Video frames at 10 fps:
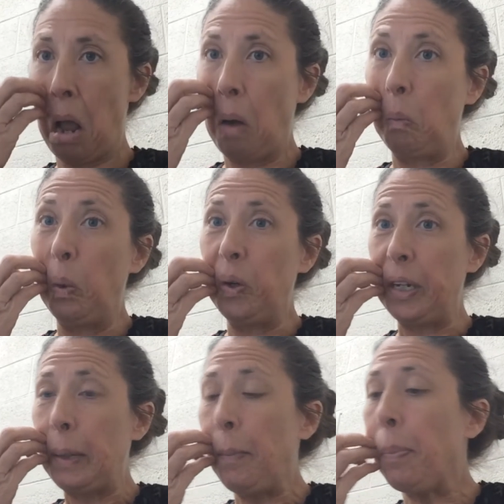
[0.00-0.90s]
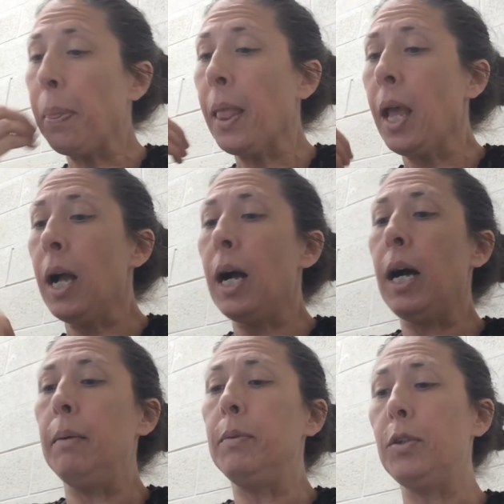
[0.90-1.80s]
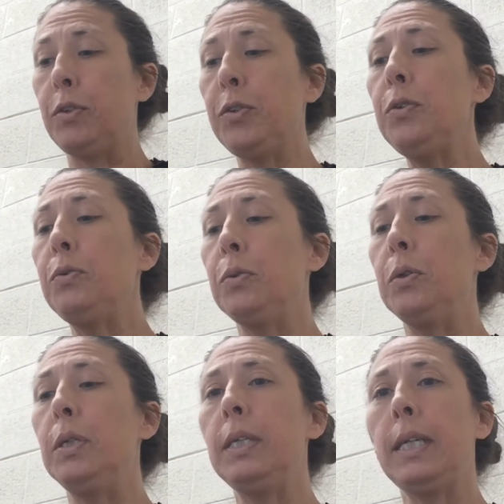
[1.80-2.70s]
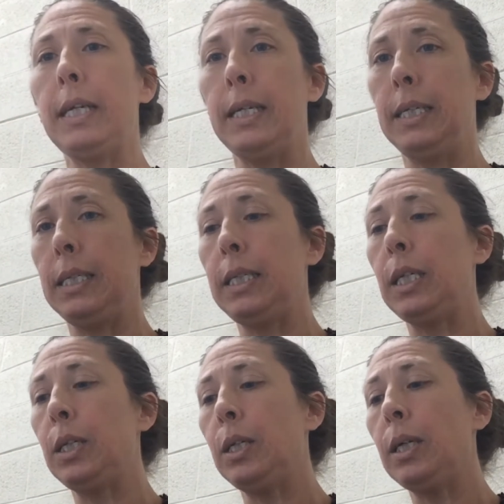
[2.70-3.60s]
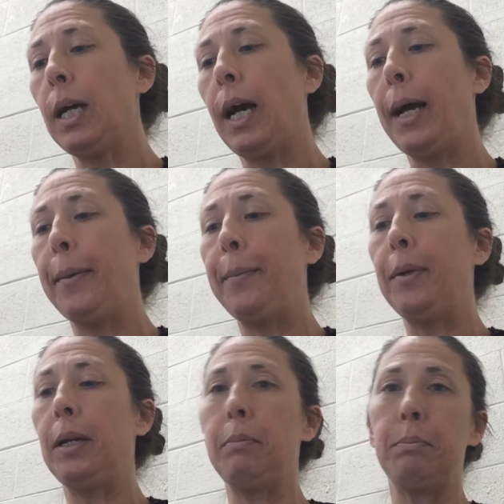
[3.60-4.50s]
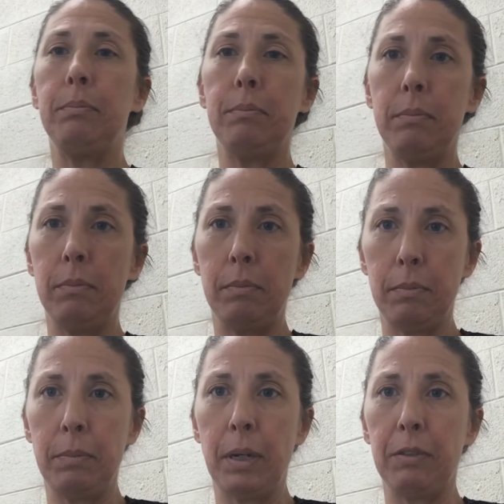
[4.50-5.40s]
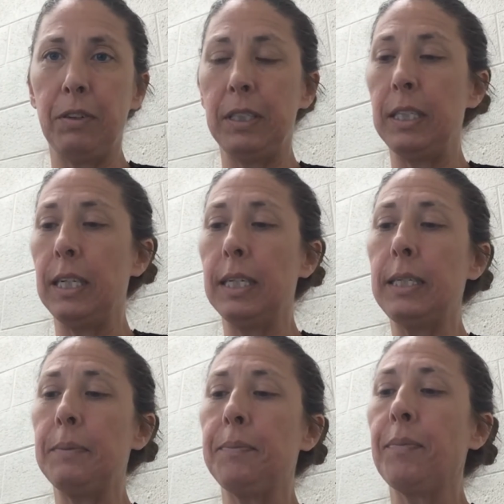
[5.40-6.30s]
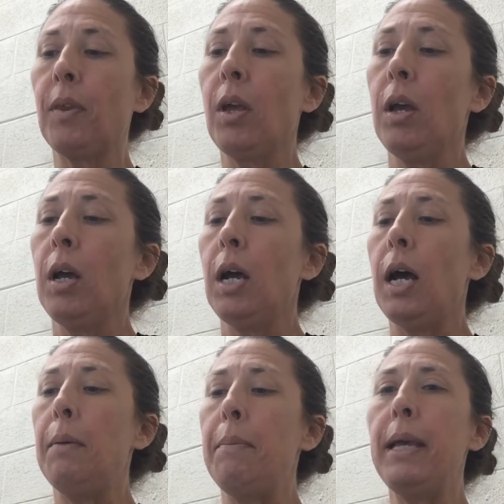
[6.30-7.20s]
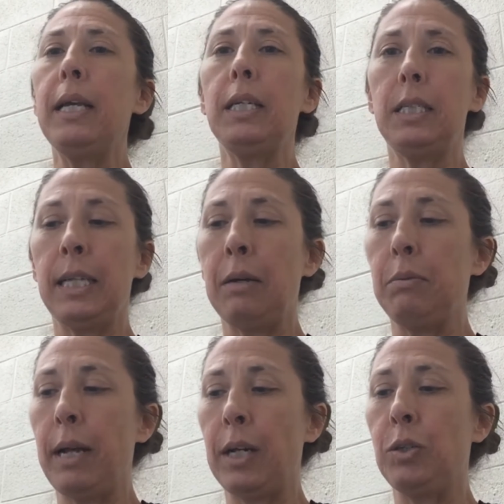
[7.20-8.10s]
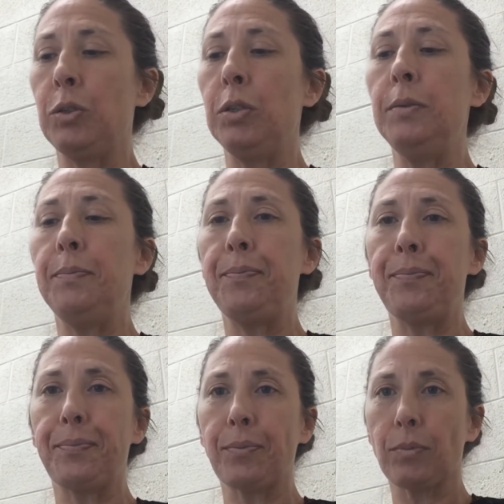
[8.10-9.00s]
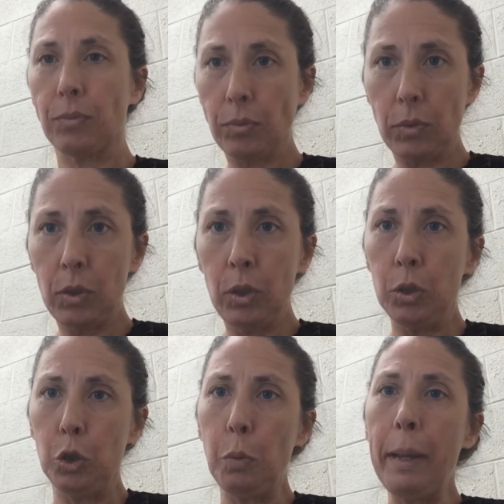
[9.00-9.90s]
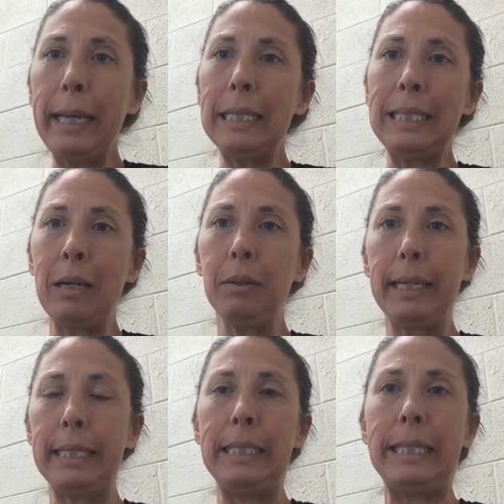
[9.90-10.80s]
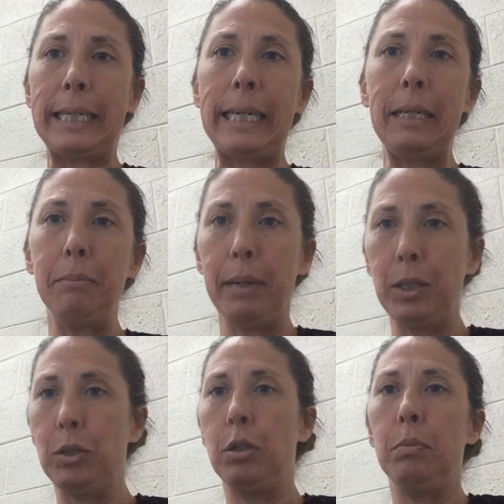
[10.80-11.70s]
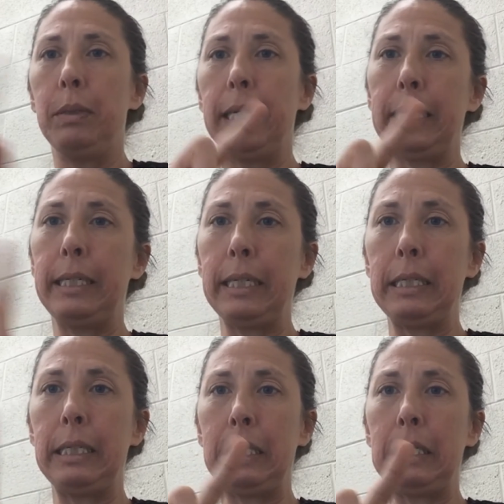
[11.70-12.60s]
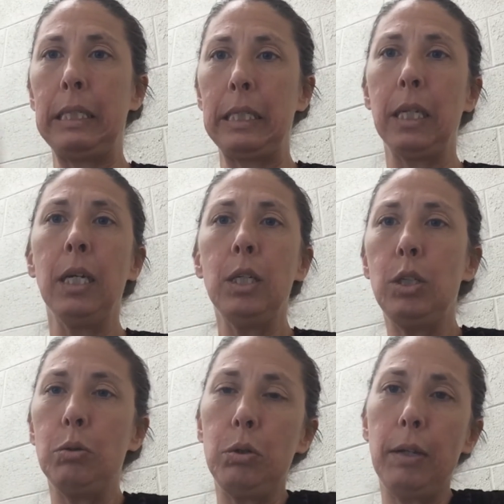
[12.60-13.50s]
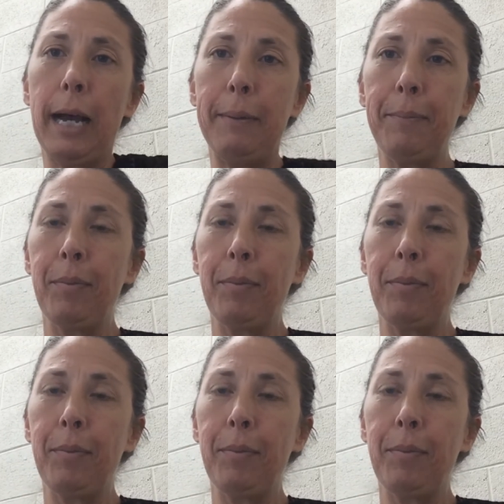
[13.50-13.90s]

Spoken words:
wordy. The third rule is, and I'm paraphrasing this, make it sound natural. Don't make it sound like a ticking metronome. Tick, tick, tick, tick. Don't do that.